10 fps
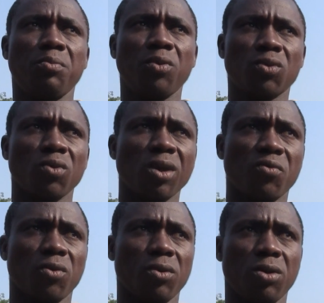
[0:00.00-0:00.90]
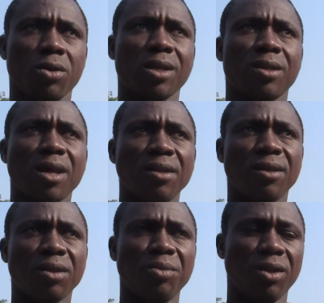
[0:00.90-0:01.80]
the boat will go for I say, the
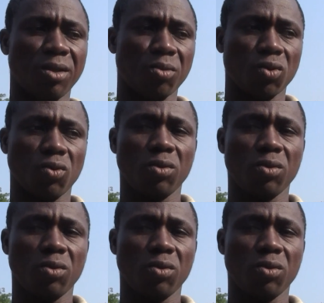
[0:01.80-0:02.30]
dream so.